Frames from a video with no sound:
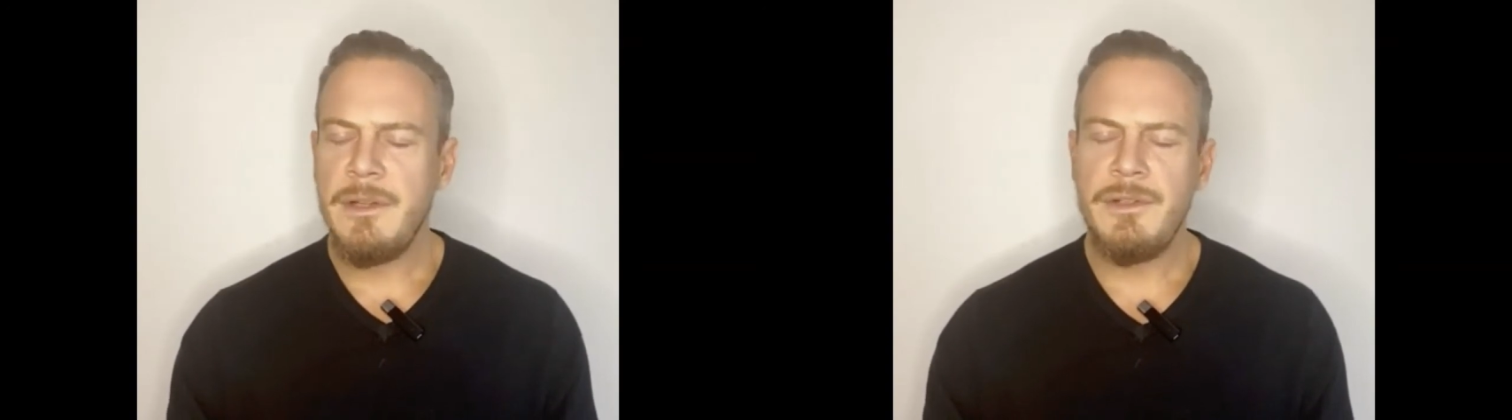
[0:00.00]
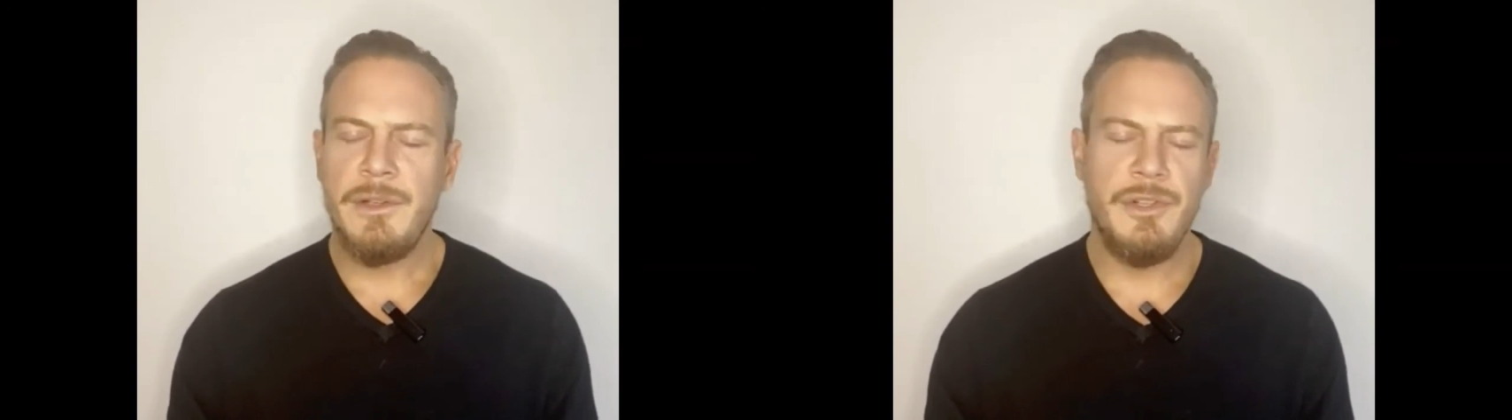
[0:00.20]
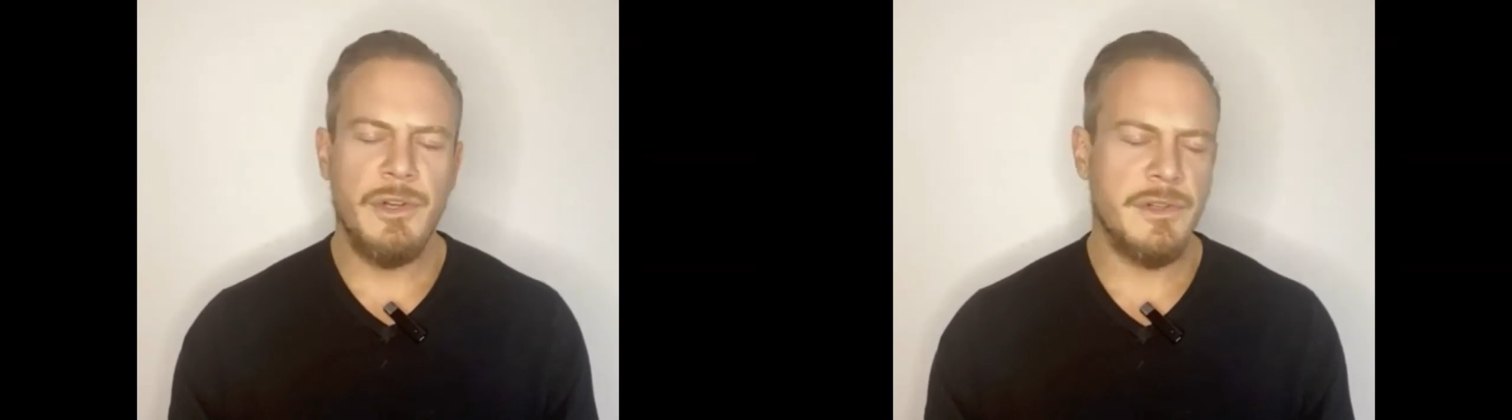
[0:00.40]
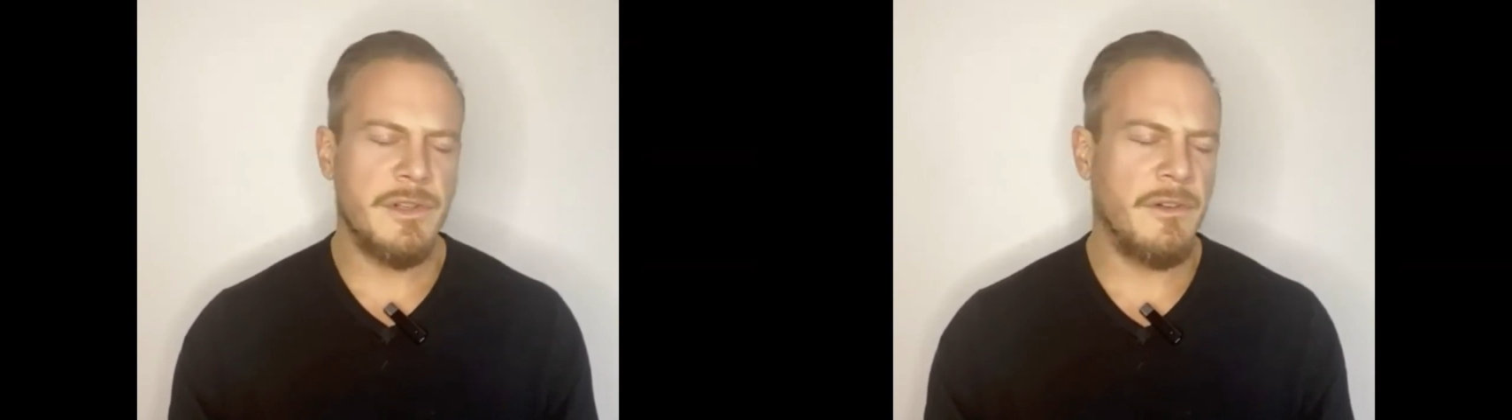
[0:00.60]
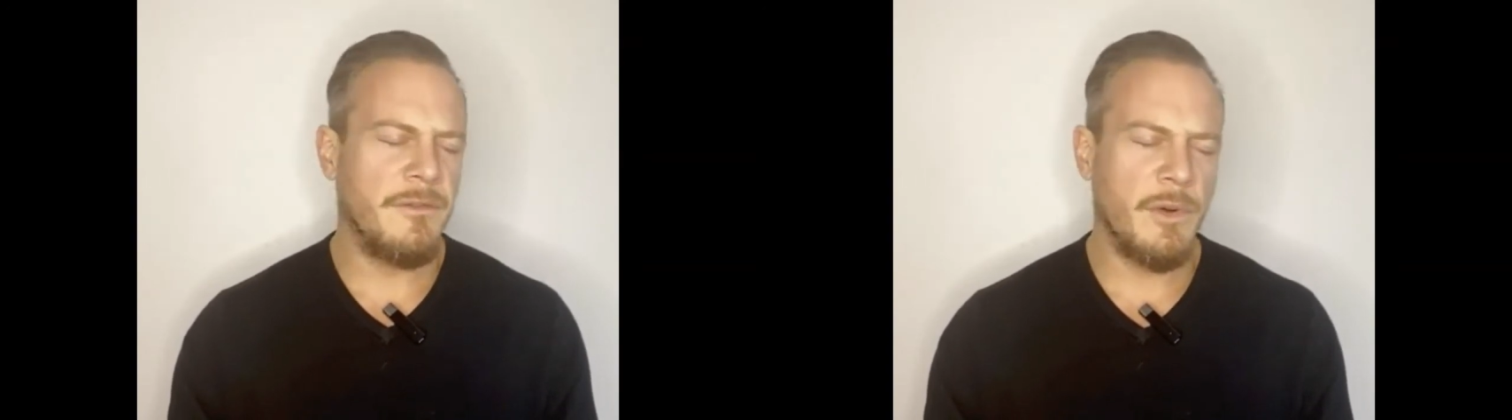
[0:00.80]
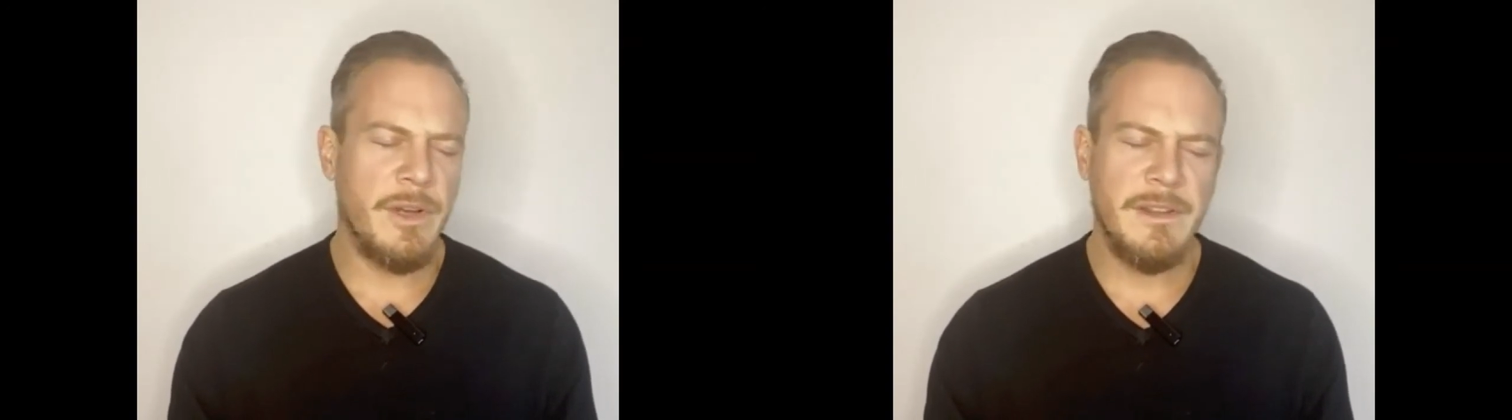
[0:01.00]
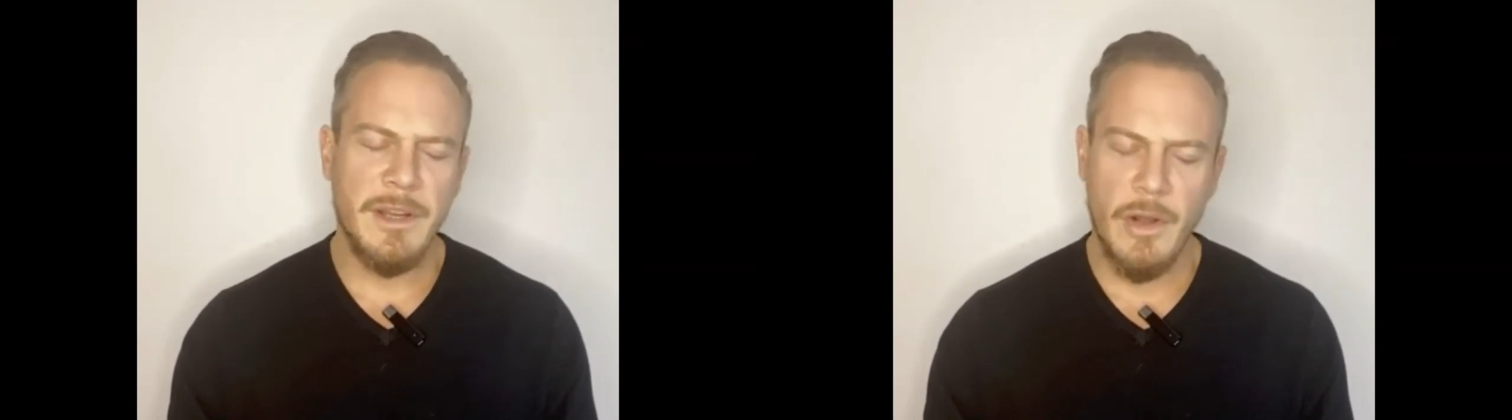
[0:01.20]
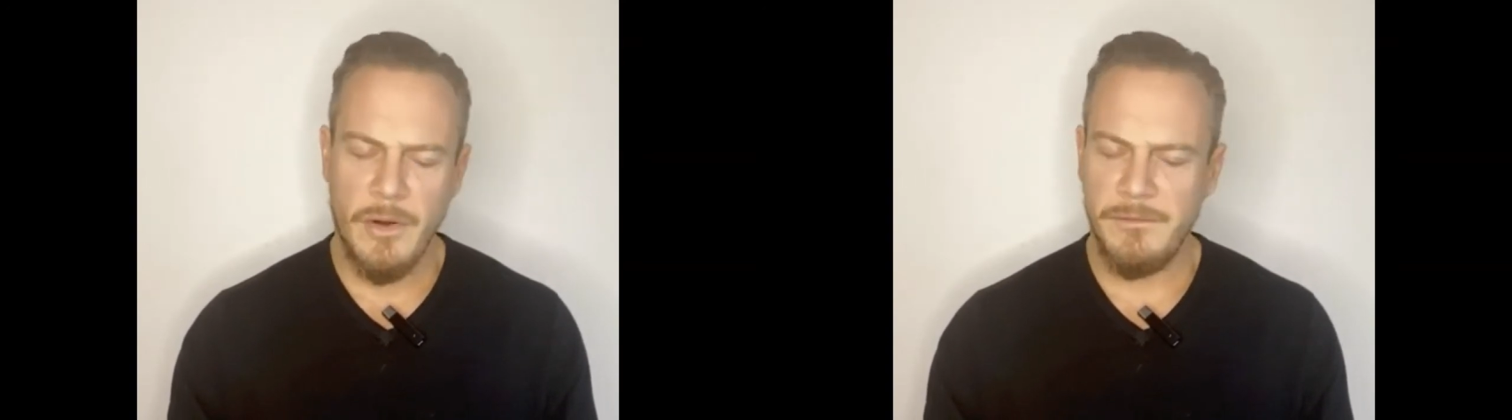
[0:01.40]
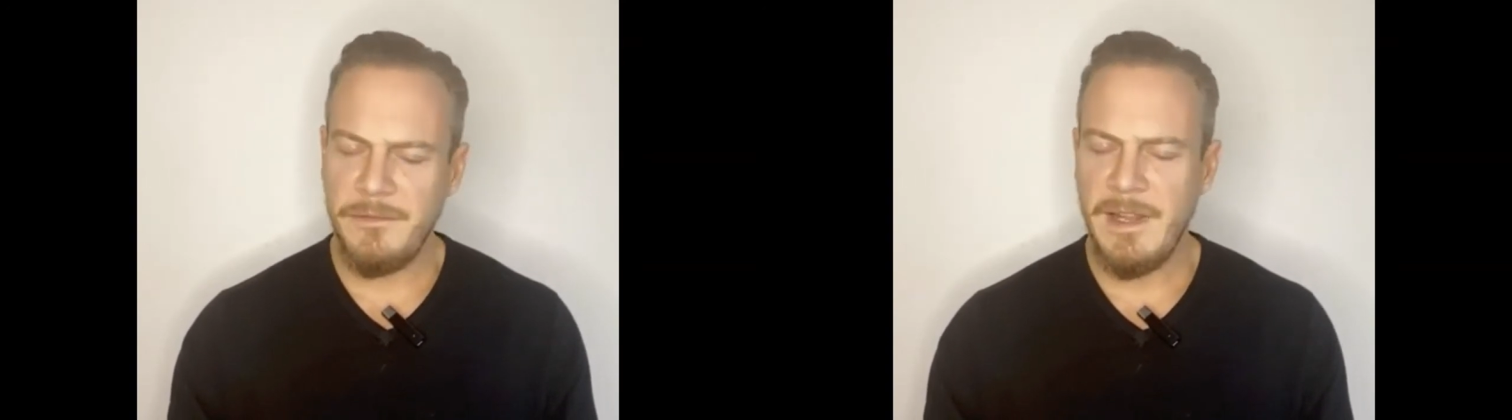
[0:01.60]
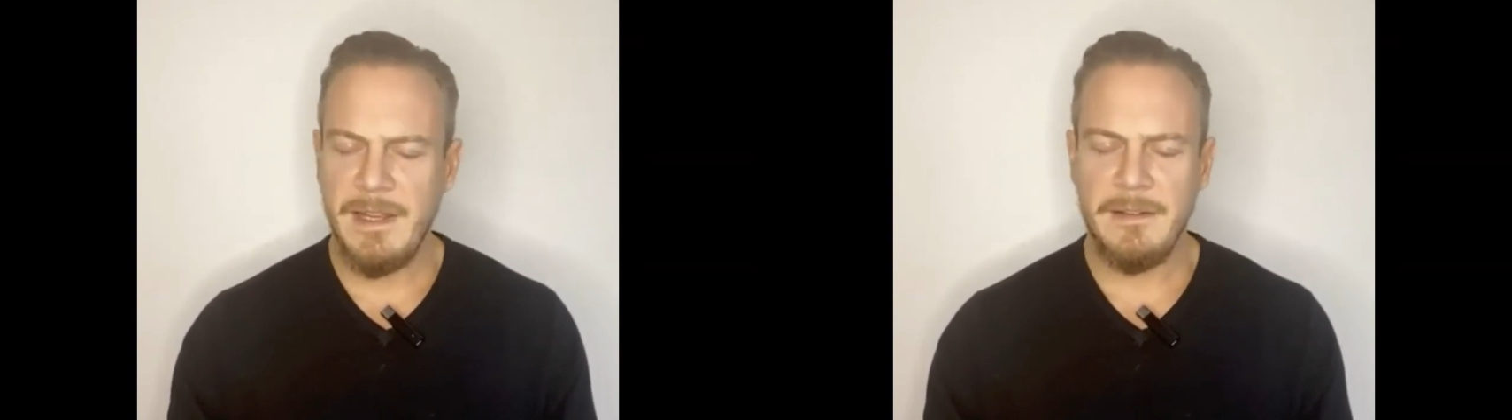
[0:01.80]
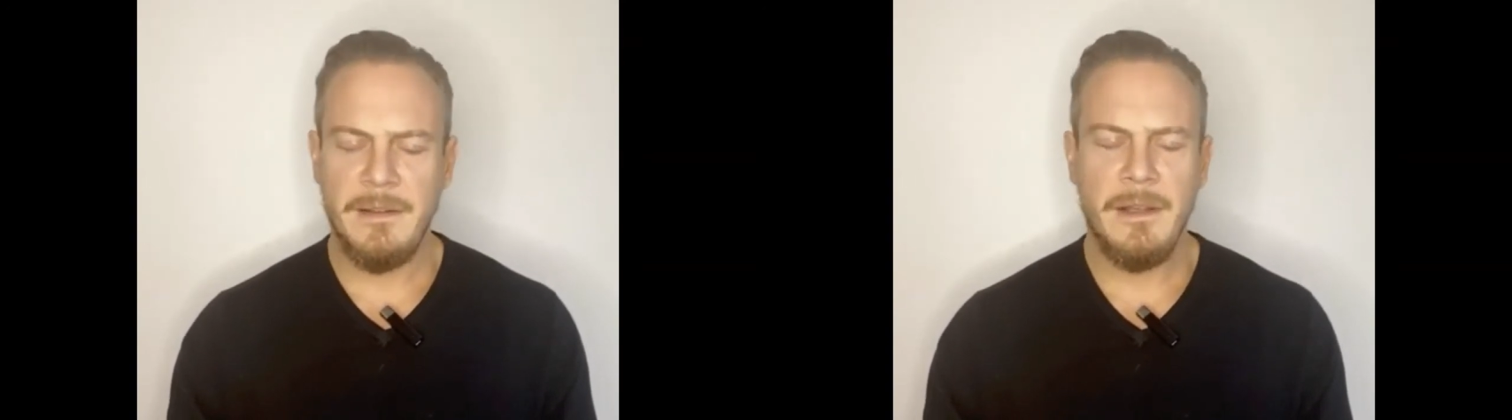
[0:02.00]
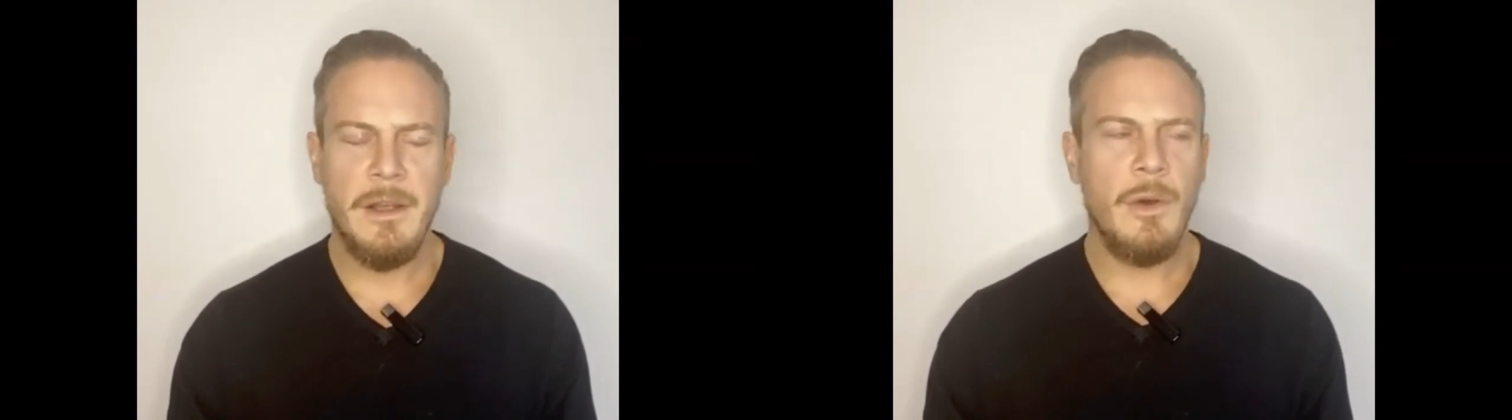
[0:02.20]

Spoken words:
to just avoid the conflict